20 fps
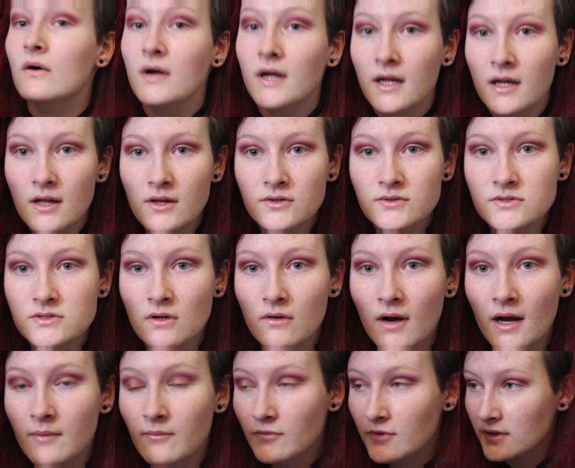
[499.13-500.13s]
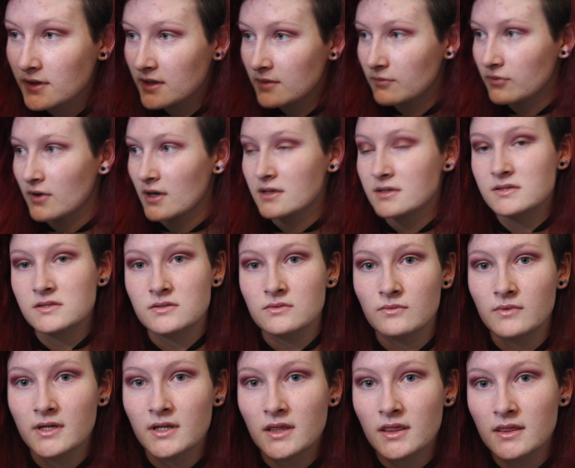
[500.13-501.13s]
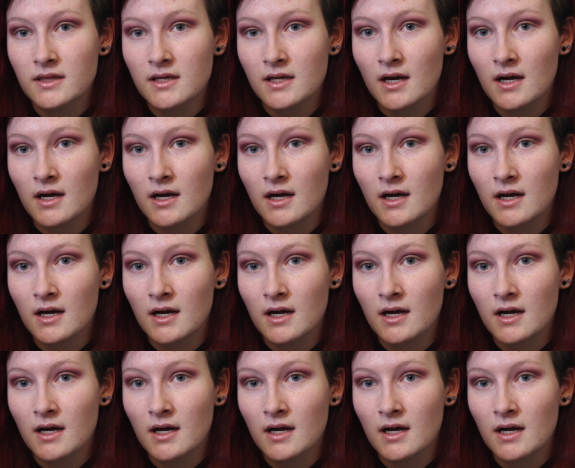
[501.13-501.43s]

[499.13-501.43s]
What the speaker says: Okay, so I'm really impressed with the